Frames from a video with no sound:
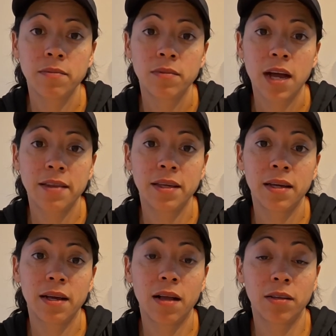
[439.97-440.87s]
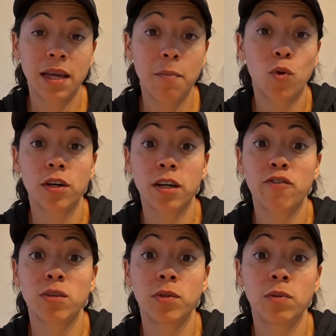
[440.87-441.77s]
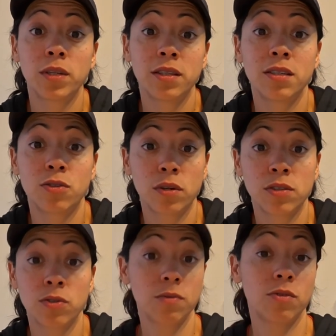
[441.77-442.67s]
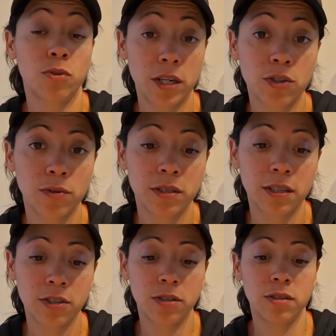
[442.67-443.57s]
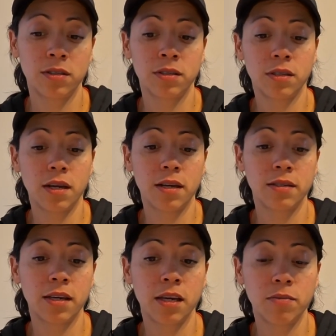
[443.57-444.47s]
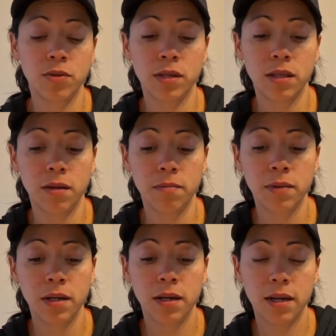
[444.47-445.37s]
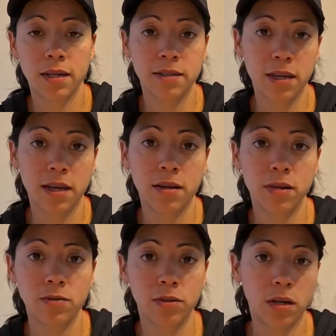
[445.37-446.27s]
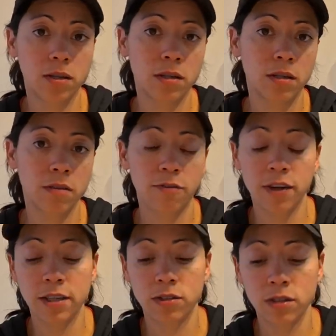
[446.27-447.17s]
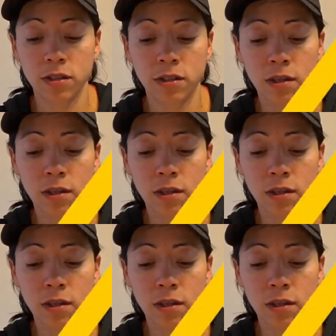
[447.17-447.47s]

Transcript: I think I'll get more comfortable with these threshold sessions as I keep doing them, as they get, longer, faster.